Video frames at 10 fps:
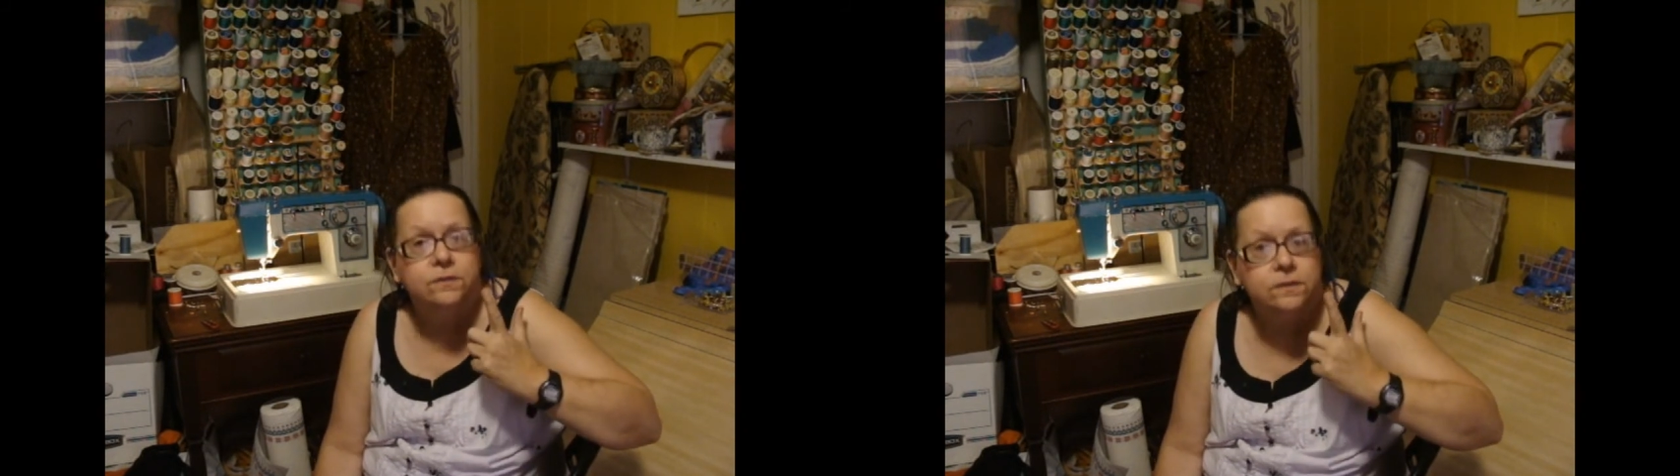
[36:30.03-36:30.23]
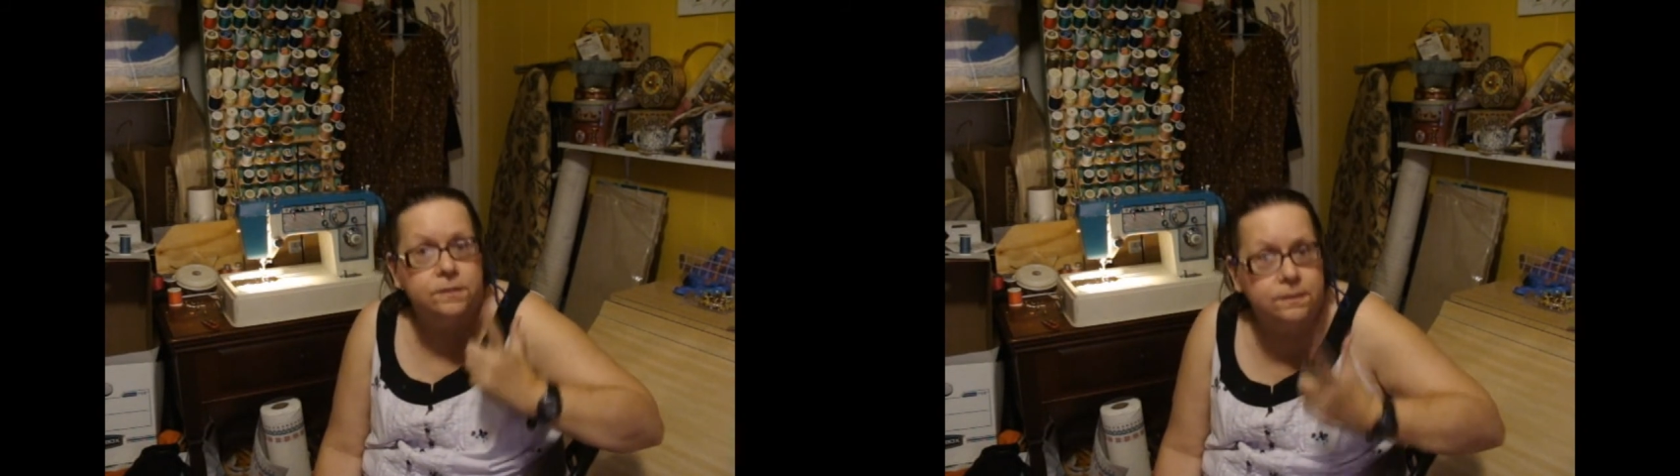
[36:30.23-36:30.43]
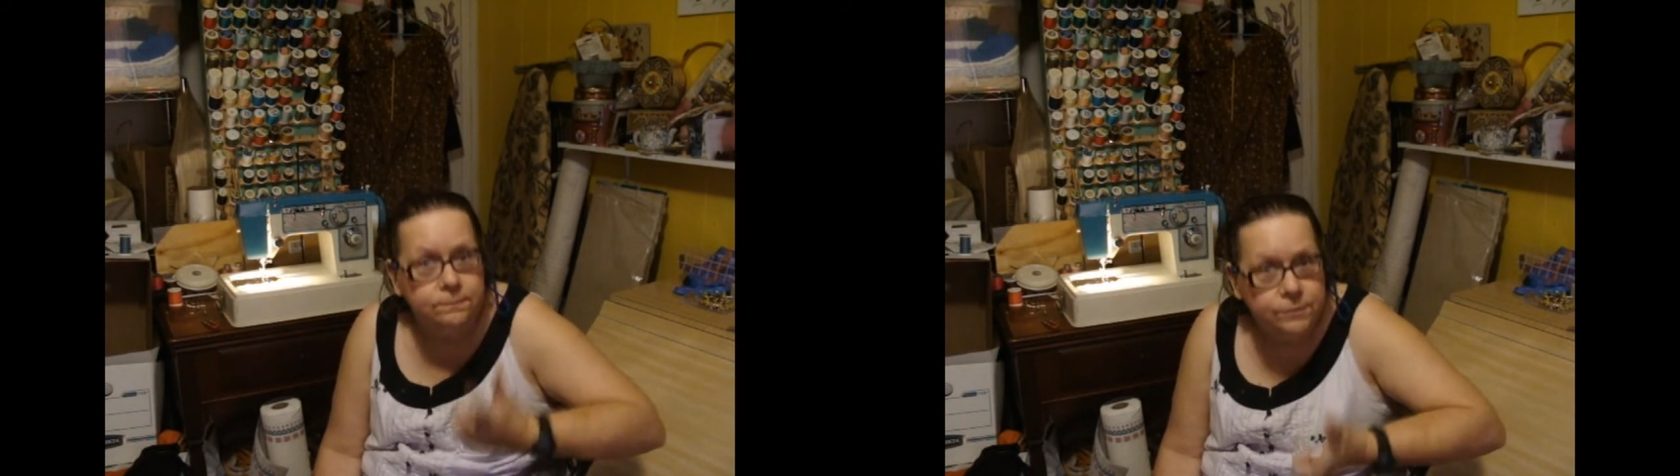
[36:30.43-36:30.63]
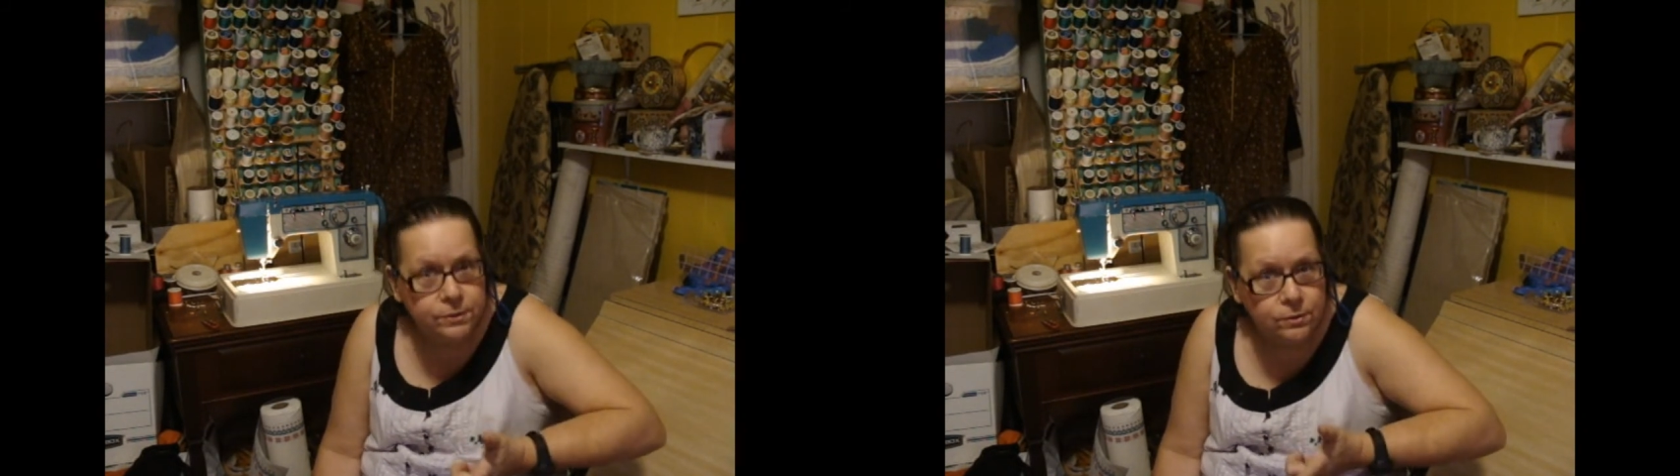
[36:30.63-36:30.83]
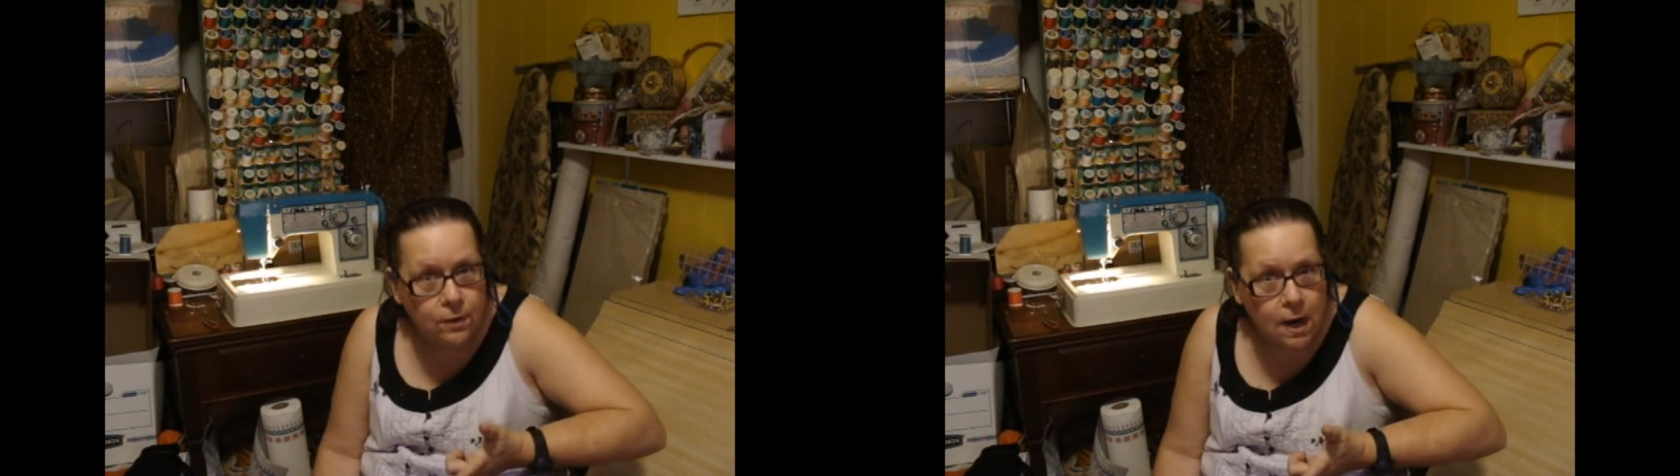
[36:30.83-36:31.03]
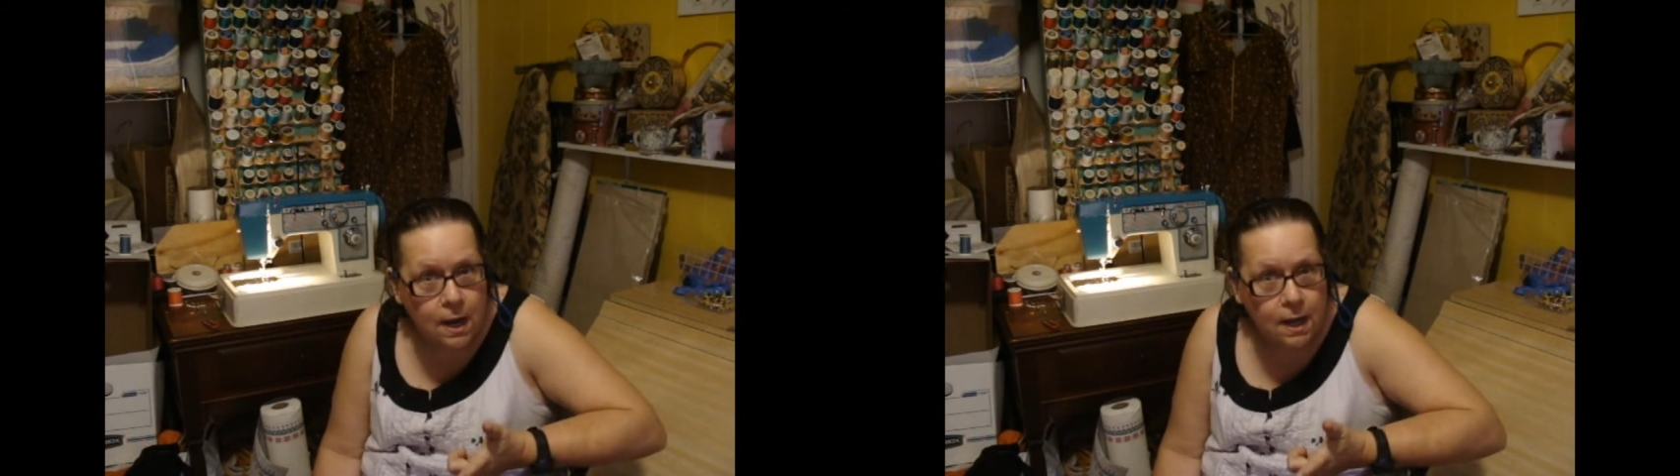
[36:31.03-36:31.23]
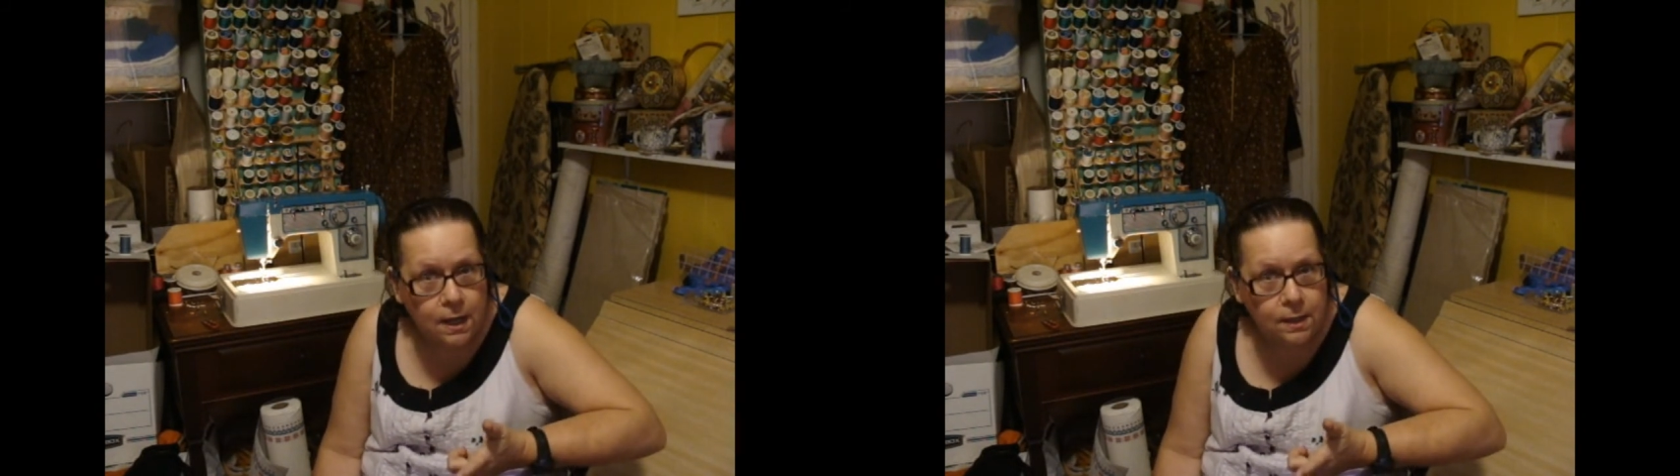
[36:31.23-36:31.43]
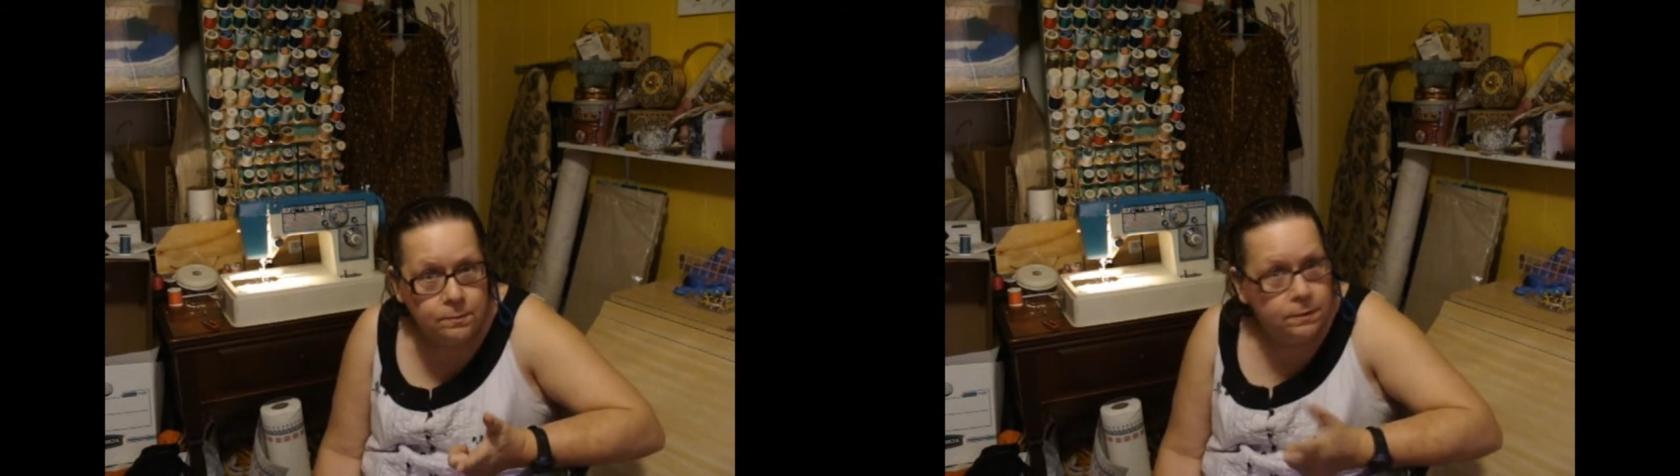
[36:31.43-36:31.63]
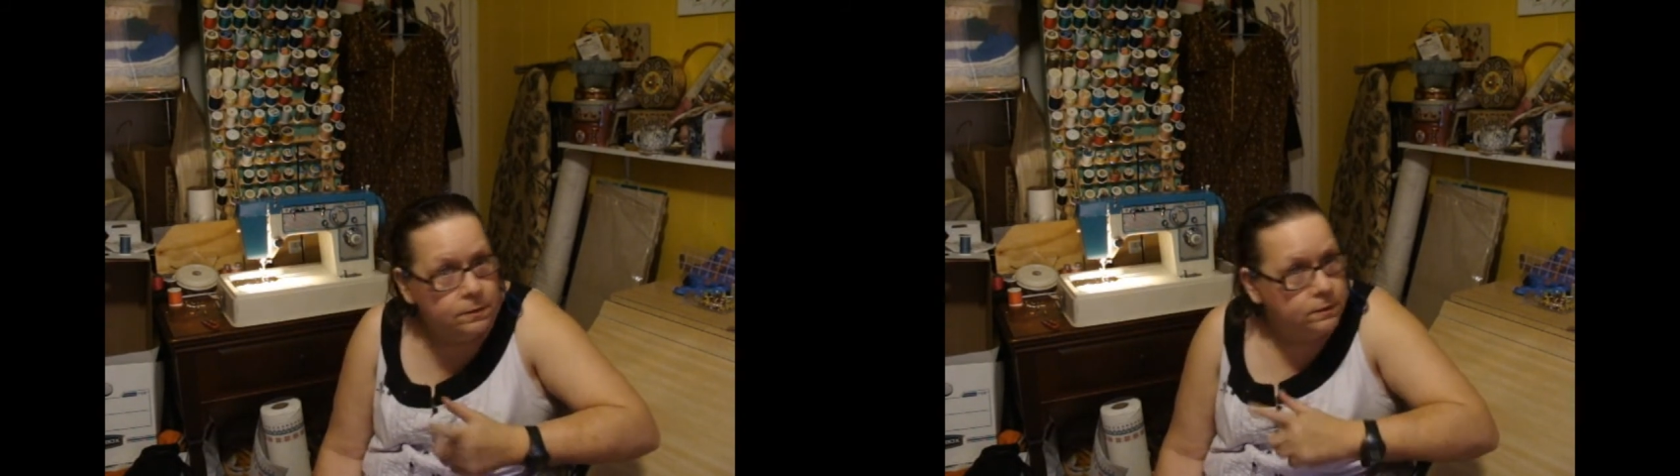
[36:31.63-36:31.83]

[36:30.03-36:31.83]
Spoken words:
subscribe.